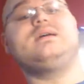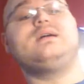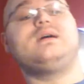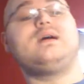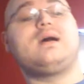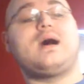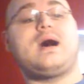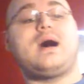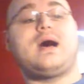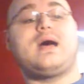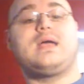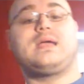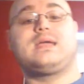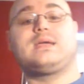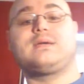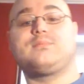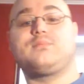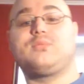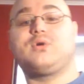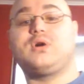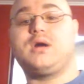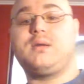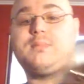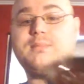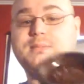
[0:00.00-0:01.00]
I can
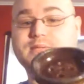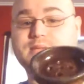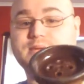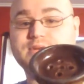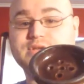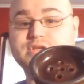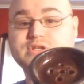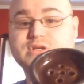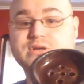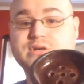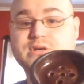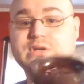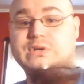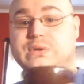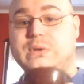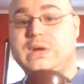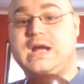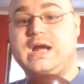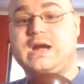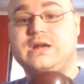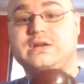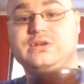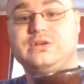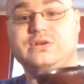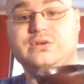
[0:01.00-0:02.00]
properly show you how
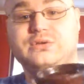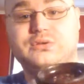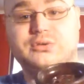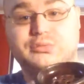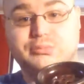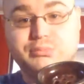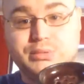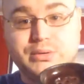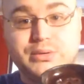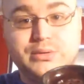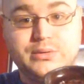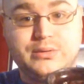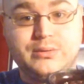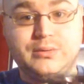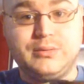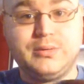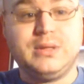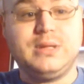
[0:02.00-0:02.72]
to do the bowl.